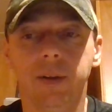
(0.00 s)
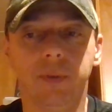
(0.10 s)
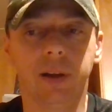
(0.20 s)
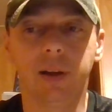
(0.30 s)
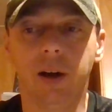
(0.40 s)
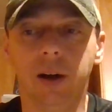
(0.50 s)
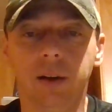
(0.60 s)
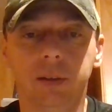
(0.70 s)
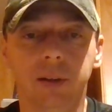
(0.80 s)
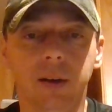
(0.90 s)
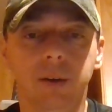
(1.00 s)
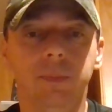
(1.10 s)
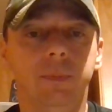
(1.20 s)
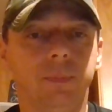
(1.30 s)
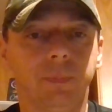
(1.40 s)
if you're in a hunting
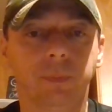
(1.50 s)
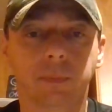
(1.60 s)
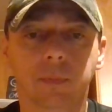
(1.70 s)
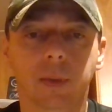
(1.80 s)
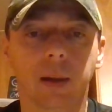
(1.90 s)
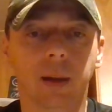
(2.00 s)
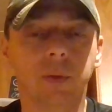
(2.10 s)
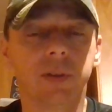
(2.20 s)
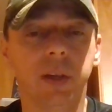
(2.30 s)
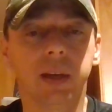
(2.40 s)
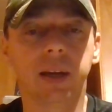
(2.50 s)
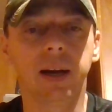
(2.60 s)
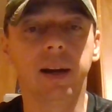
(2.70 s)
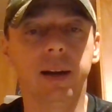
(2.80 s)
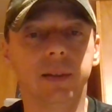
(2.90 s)
club, those thick
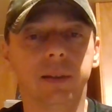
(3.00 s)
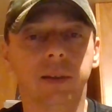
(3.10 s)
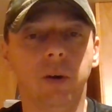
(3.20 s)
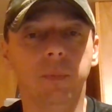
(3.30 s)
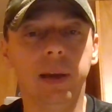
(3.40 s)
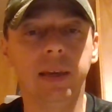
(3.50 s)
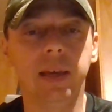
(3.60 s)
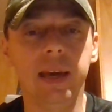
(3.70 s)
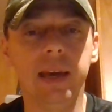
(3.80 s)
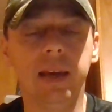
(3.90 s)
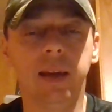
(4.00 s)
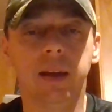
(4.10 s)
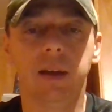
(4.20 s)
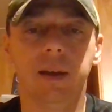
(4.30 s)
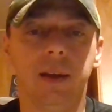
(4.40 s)
areas is going to be key.
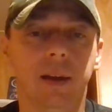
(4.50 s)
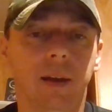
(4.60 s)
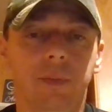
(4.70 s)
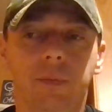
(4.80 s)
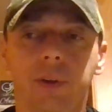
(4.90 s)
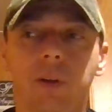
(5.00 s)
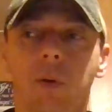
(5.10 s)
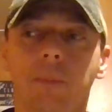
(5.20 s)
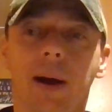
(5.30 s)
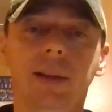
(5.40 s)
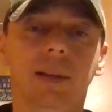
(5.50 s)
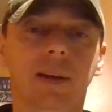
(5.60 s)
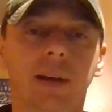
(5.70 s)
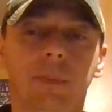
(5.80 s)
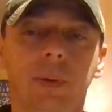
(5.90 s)
And if you're going to bait the
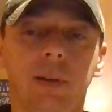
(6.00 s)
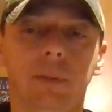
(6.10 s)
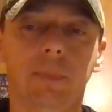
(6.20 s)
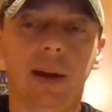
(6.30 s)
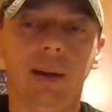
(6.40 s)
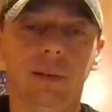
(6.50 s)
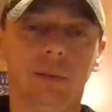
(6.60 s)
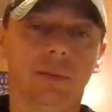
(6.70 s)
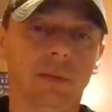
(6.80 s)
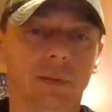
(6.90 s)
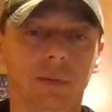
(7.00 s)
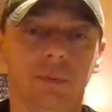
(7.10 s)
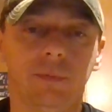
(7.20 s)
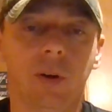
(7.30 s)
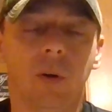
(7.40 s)
deer, put the bait
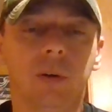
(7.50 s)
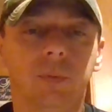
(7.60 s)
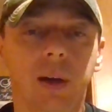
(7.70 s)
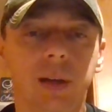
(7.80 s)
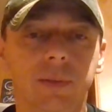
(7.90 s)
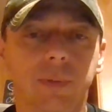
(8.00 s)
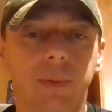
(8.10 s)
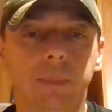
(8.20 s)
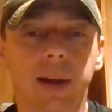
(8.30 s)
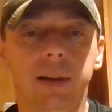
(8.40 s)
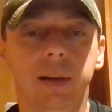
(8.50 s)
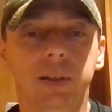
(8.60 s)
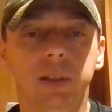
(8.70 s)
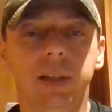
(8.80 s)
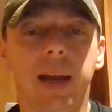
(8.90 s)
far away from the bedding
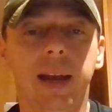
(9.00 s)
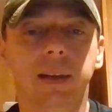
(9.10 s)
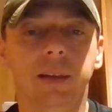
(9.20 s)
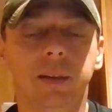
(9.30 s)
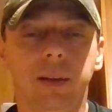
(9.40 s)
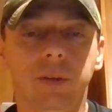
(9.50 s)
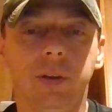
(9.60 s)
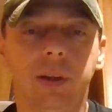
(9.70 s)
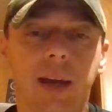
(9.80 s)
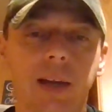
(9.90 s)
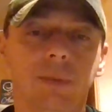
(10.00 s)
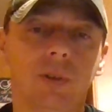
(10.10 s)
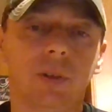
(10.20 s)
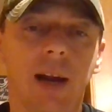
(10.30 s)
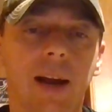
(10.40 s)
as you can, and you can catch them
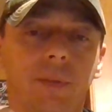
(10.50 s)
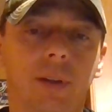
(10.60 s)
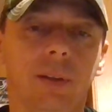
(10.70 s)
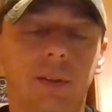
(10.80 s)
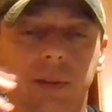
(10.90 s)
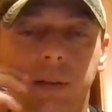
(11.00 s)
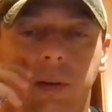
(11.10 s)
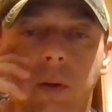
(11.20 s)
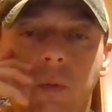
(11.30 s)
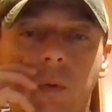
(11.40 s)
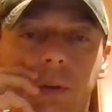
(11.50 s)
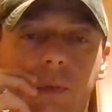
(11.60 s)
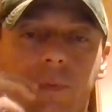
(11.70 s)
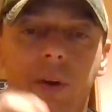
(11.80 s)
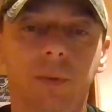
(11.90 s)
traveling. You don't want
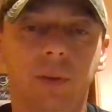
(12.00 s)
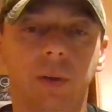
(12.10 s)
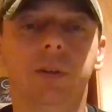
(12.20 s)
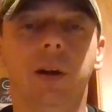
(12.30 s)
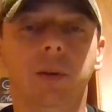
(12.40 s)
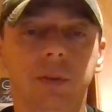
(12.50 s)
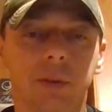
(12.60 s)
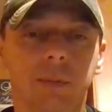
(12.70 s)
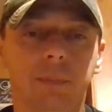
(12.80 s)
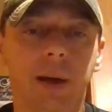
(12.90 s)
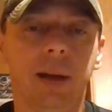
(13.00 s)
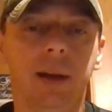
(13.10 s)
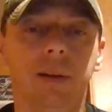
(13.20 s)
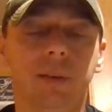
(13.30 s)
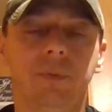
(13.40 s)
the food too close to the
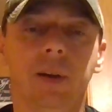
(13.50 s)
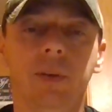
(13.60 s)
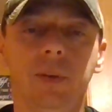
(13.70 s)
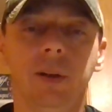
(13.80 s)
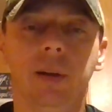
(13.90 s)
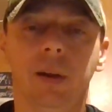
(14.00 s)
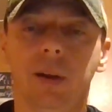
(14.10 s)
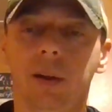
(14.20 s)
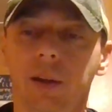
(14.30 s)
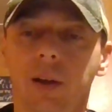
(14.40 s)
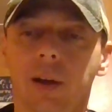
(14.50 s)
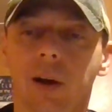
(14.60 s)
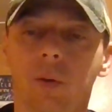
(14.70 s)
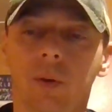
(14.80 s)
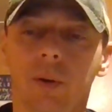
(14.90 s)
bed, or the food, you
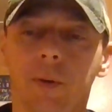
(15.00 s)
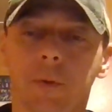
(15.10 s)
know,